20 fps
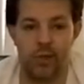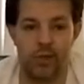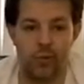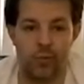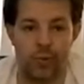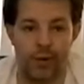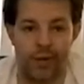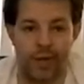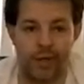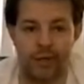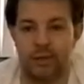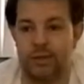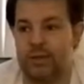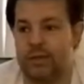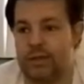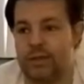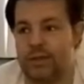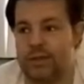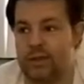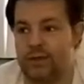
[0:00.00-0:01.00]
your winnings
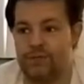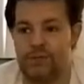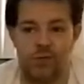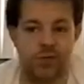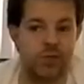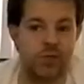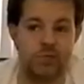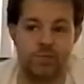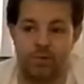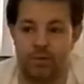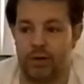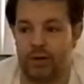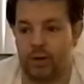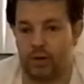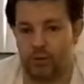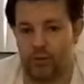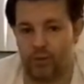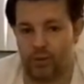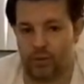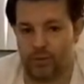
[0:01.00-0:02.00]
and stuff, which is pretty
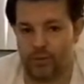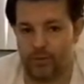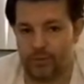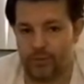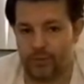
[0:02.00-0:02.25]
cool,